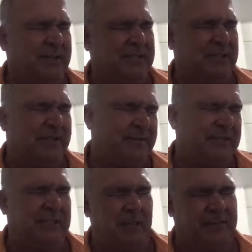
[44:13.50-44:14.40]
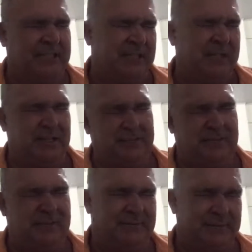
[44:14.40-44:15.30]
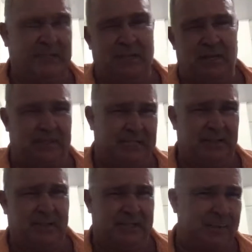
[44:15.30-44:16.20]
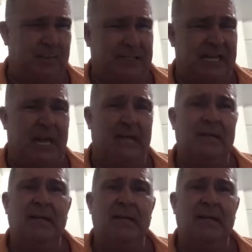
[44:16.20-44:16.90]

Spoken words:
tier, a $50 tier, and a $150 tier or something like that.